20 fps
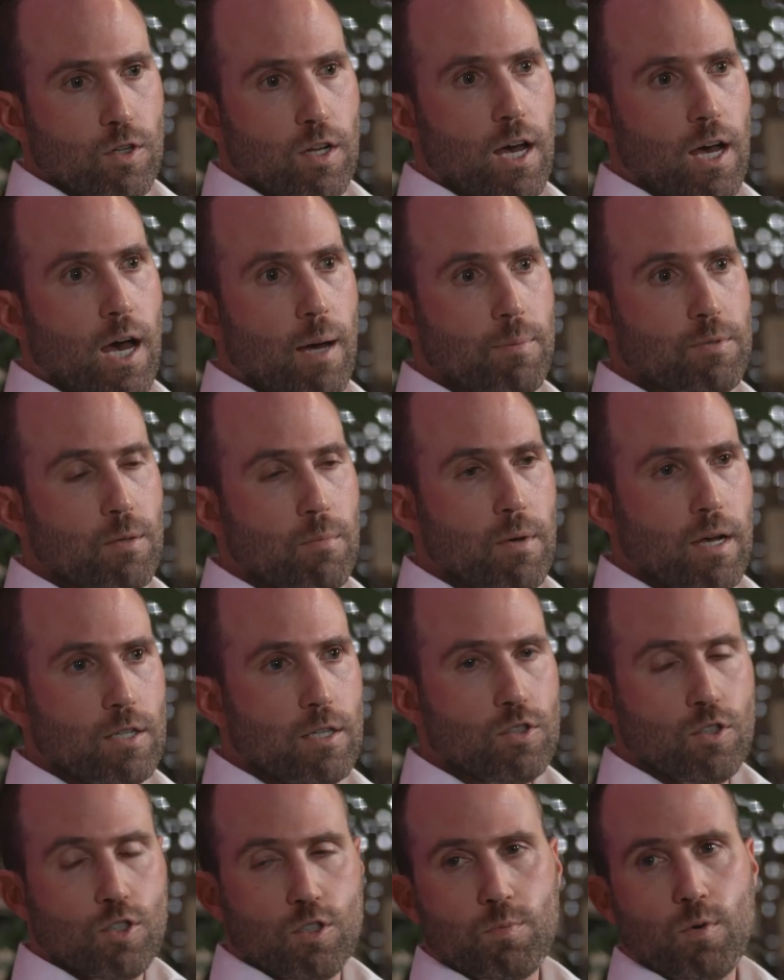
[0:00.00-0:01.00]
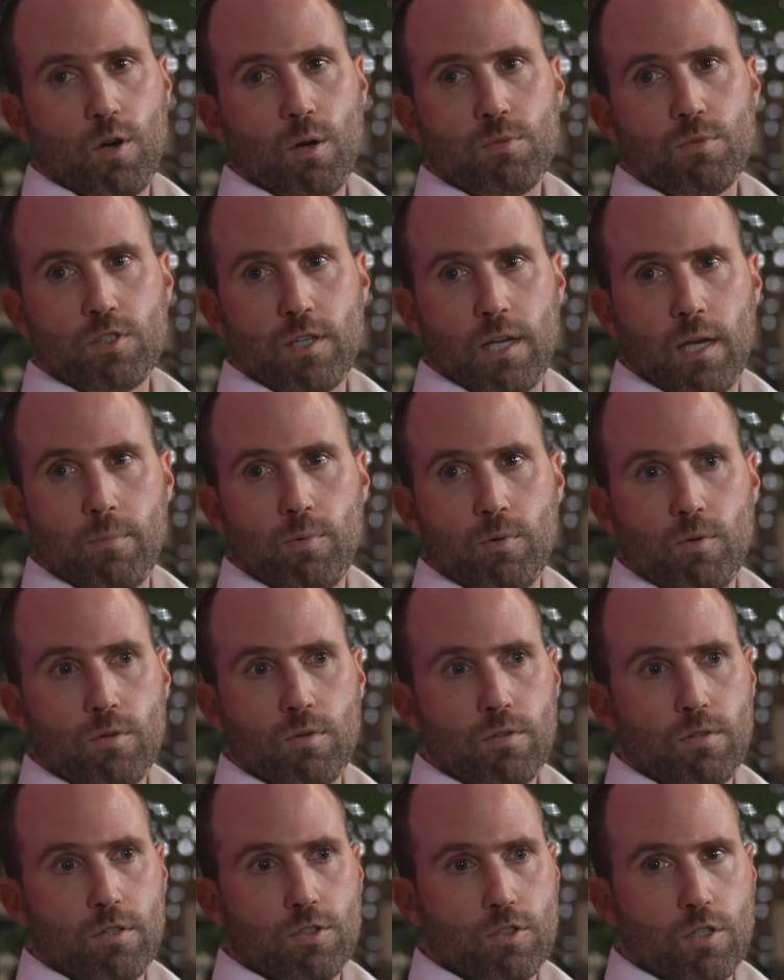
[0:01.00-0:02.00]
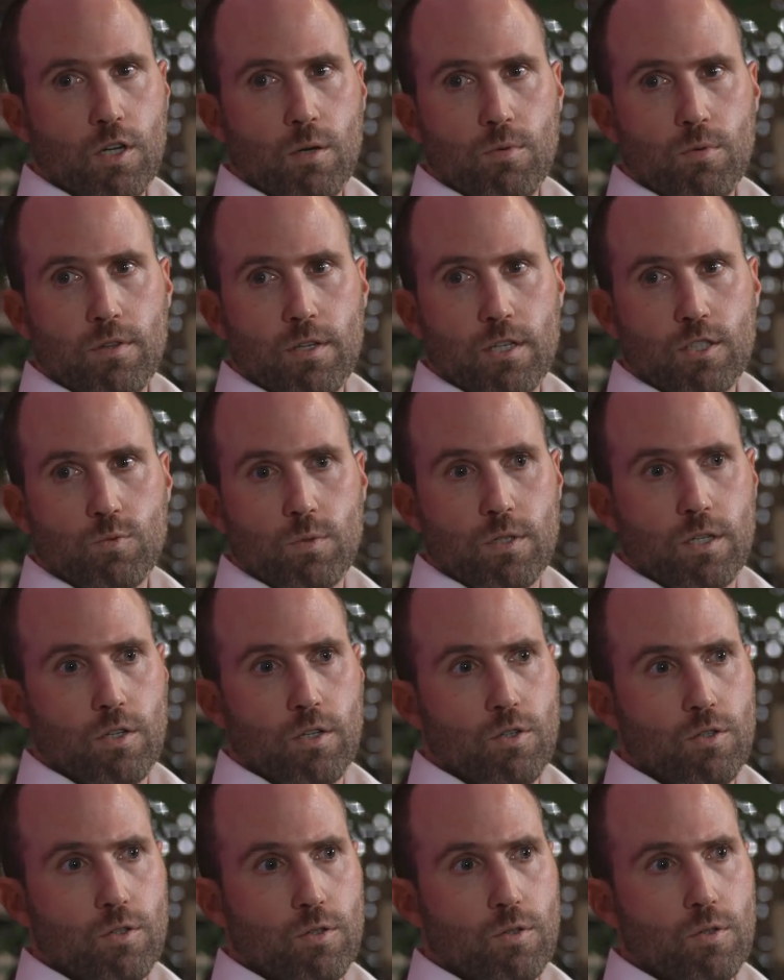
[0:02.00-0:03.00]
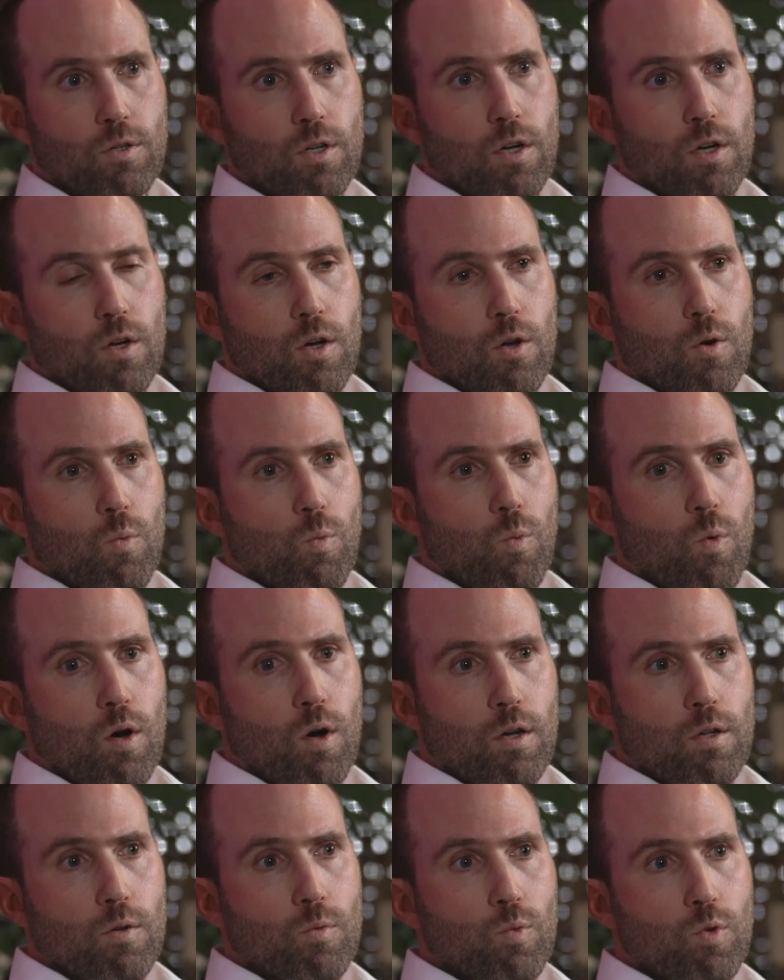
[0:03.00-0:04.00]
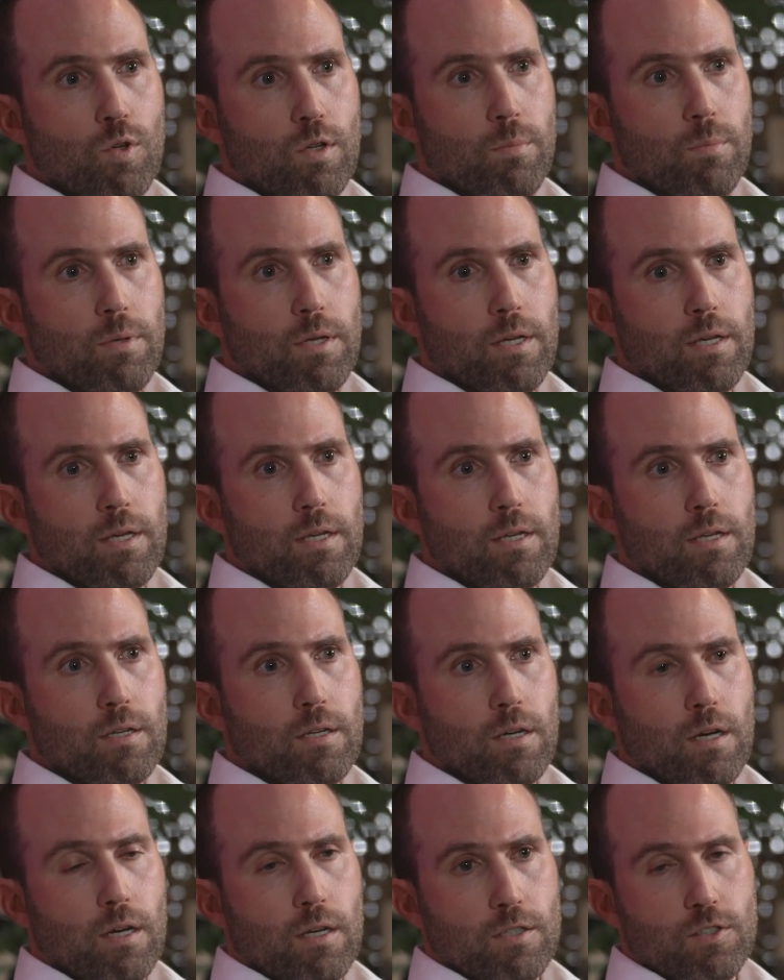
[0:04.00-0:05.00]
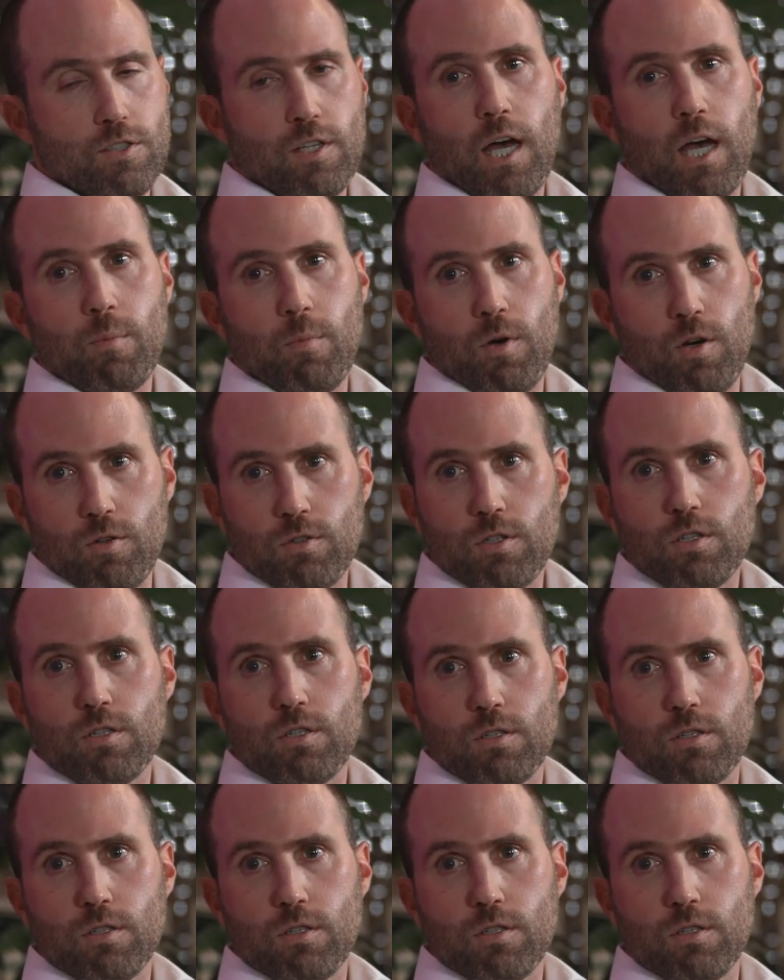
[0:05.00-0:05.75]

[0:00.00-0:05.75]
to optimize the sperm sample, there's a couple of things we can do. One would be Zymote.